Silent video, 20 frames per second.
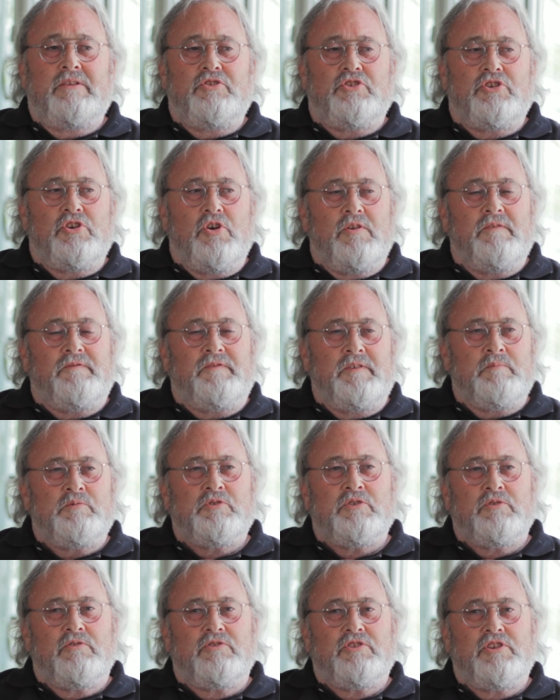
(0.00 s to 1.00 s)
You should go to film
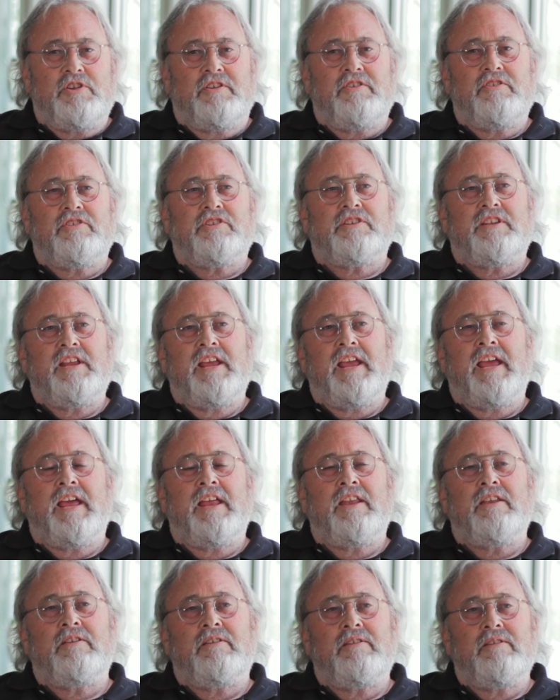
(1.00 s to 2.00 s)
school so you
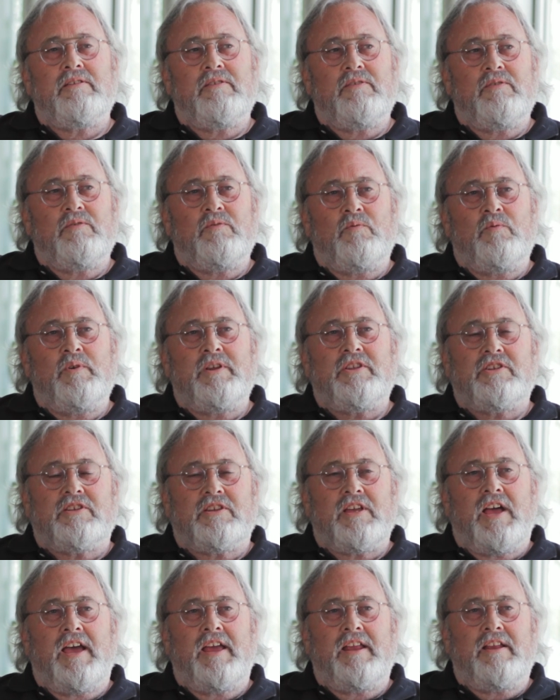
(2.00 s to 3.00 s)
understand which
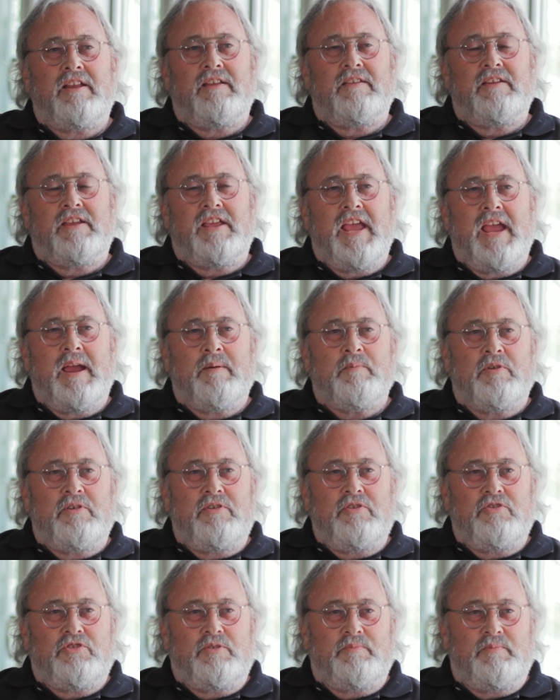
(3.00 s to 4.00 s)
side of the camera
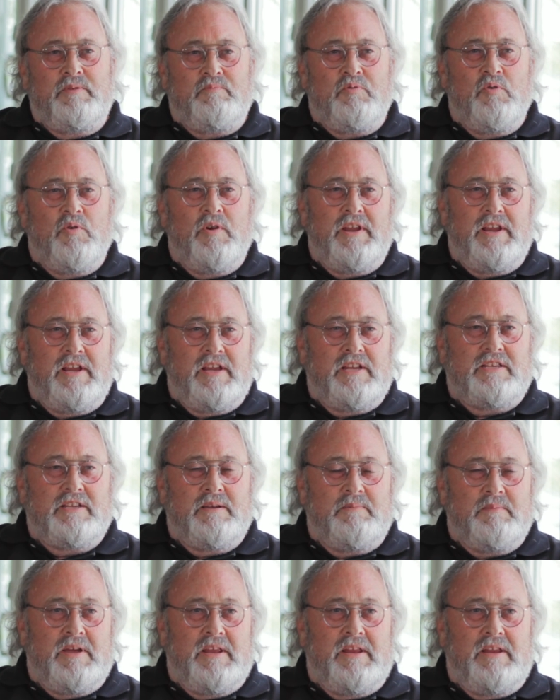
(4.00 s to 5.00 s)
you should be pointing at
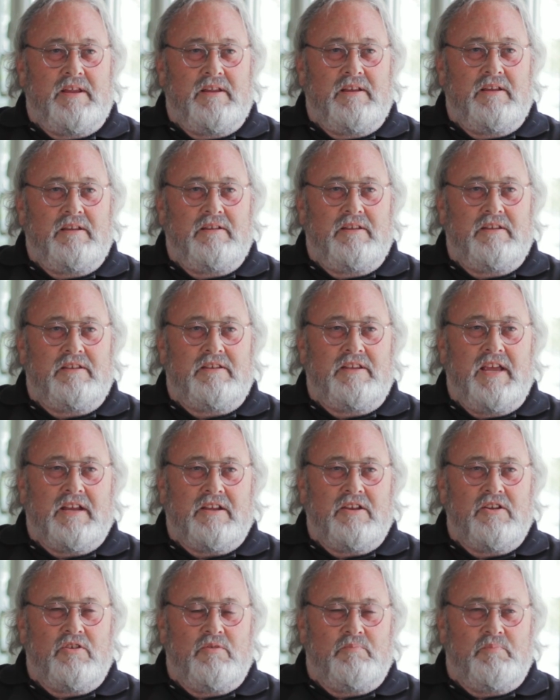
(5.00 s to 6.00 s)
somebody, the
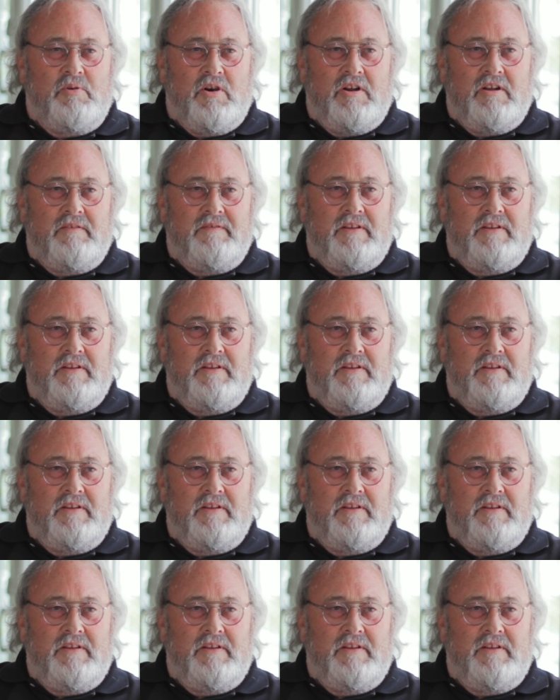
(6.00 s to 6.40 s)
technical part